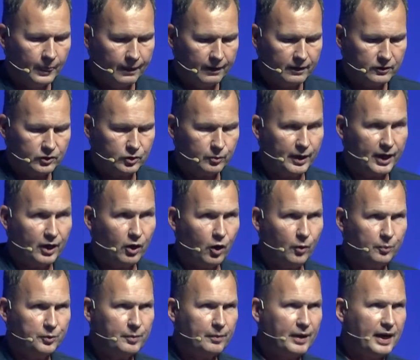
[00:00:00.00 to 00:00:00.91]
So by
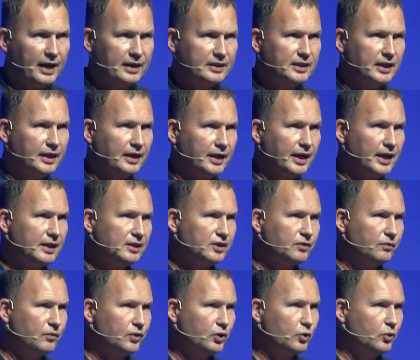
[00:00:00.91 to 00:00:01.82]
optimizing his
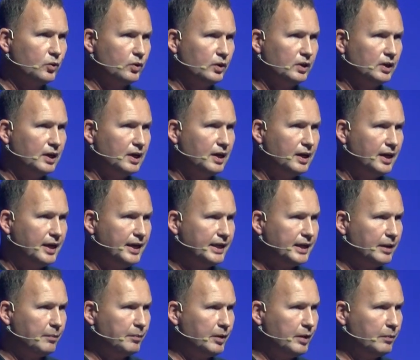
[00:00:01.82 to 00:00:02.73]
fuel, he
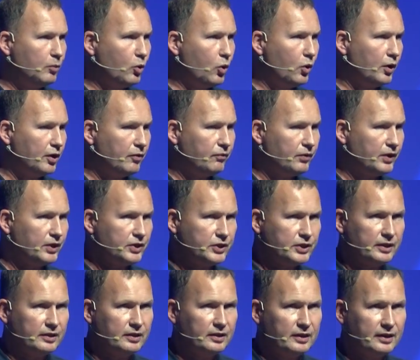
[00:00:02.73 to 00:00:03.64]
can be more
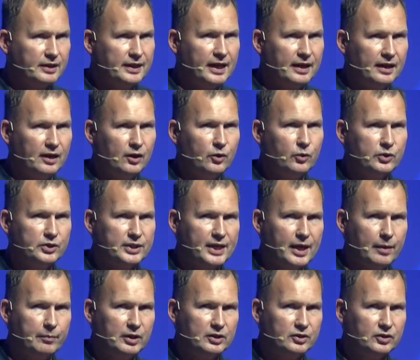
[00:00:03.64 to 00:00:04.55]
efficient than Lewis
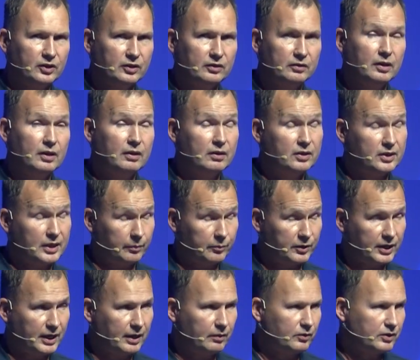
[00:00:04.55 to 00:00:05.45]
Hamilton
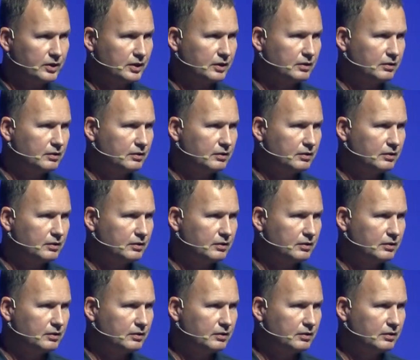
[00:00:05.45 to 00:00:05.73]
sometimes.